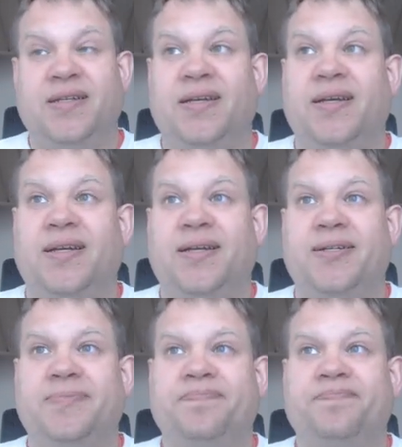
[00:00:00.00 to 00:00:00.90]

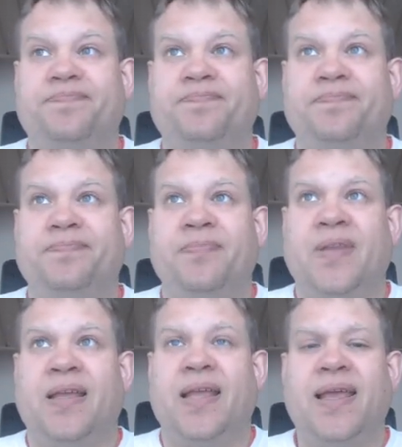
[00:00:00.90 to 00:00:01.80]
Um,
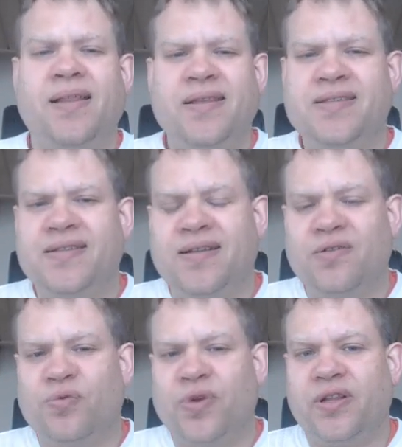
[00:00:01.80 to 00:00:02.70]
Ellis
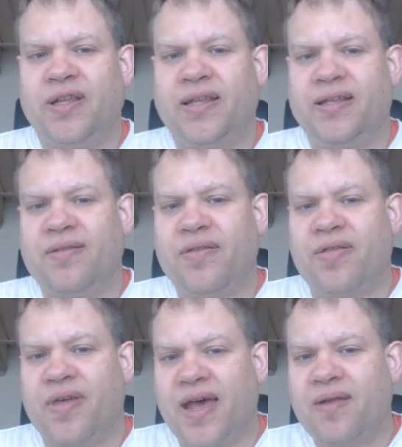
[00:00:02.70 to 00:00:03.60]
didn't really
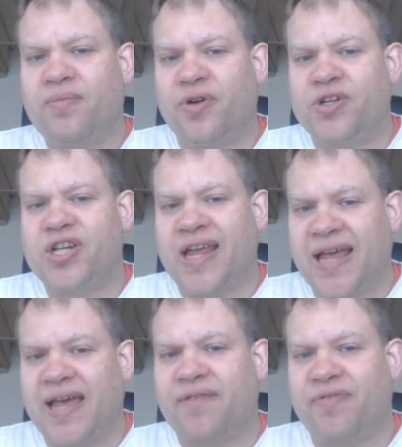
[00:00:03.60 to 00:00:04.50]
that much
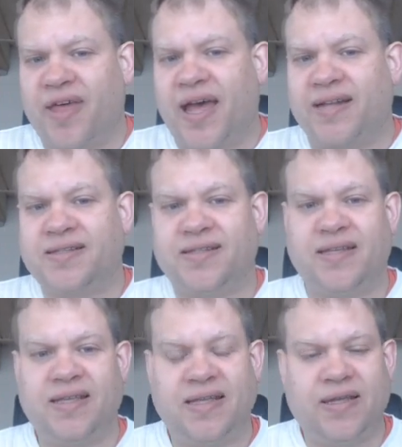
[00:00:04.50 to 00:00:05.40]
have that.
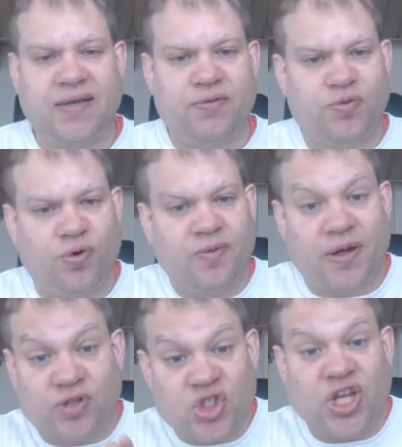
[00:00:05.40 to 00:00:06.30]
It was more
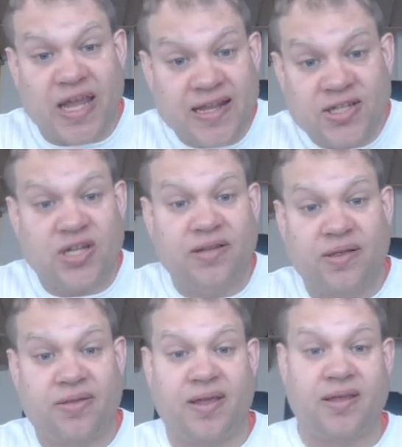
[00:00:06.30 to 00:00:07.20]
about changing
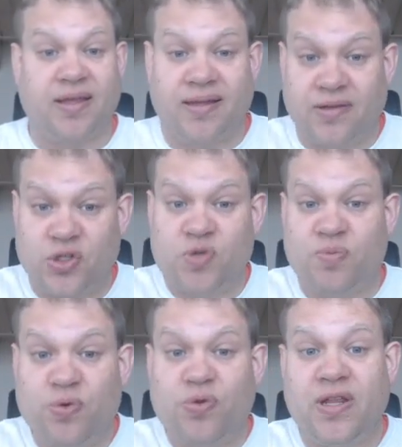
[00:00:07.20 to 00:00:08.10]
the thinking and
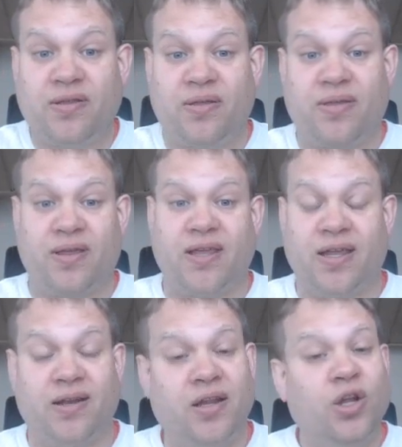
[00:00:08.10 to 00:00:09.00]
disputing the thinking
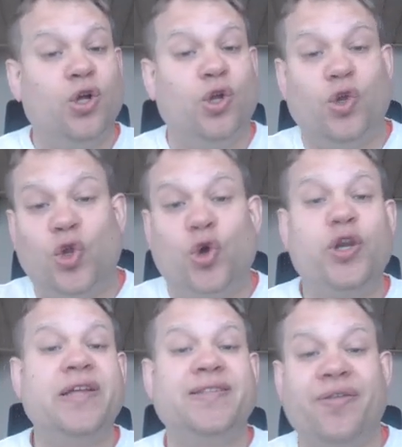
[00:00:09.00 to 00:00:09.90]
and
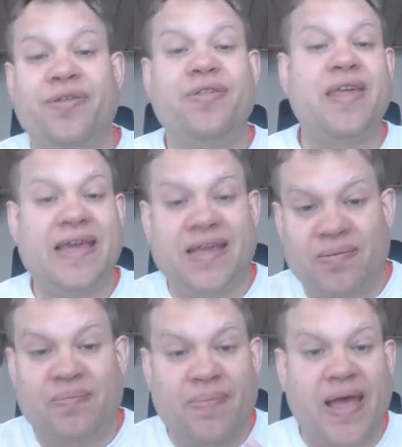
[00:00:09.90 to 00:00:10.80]
learning to think
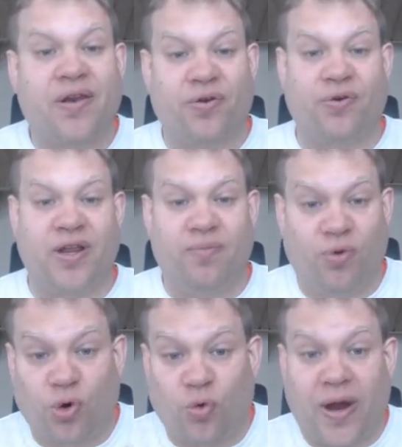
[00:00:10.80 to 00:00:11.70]
better and
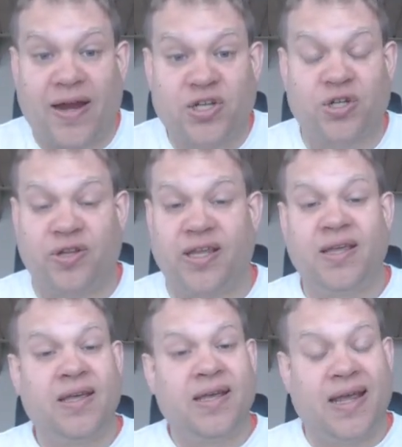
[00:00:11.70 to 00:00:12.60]
more rationally.
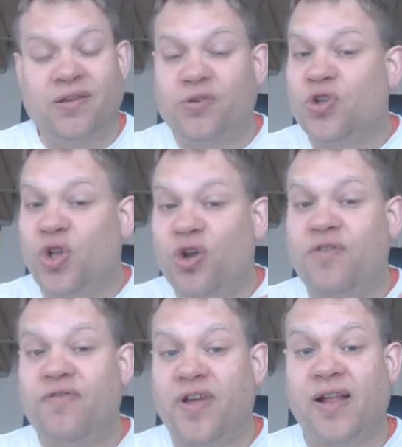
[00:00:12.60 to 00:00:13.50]
And there's a lot
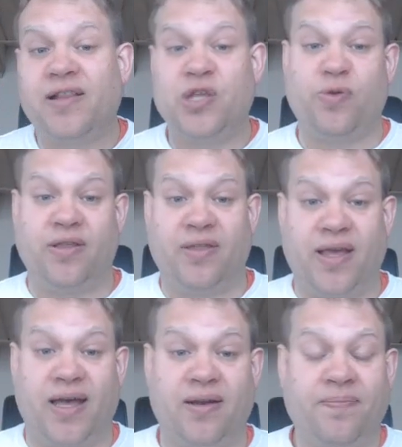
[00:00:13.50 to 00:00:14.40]
of value in
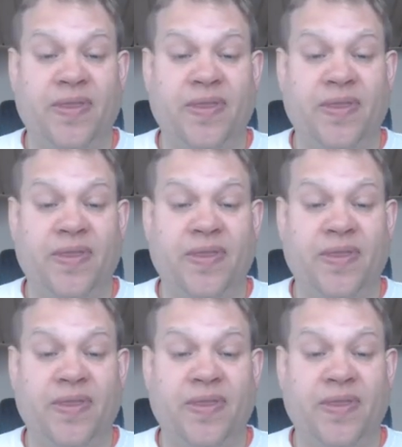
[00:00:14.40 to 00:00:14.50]
that.